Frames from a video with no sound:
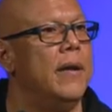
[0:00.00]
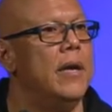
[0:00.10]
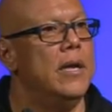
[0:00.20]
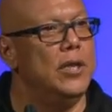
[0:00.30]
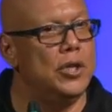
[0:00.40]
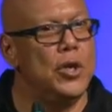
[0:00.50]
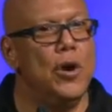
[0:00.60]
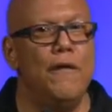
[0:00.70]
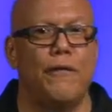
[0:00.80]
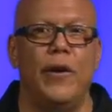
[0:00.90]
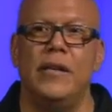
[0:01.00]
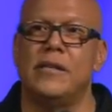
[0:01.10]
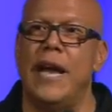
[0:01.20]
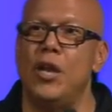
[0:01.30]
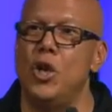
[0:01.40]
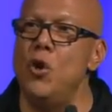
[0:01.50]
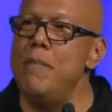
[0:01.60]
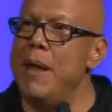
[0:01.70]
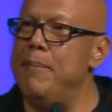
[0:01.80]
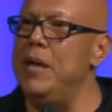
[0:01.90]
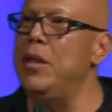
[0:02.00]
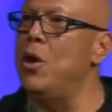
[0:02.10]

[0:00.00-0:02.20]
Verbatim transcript: Did you know, friends, that you may be the